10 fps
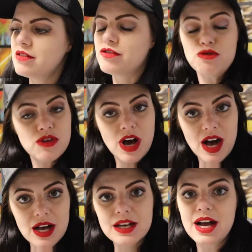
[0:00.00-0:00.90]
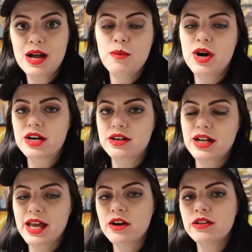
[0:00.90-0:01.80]
If not, I want her
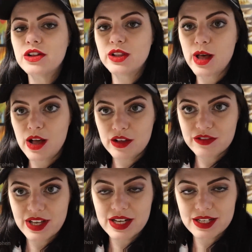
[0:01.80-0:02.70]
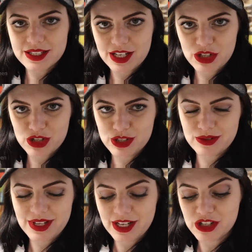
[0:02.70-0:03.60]
to get all the love and
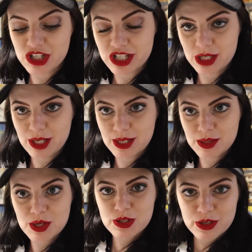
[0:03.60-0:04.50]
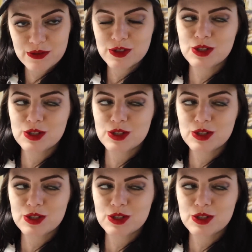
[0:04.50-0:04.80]
attention that she deserves.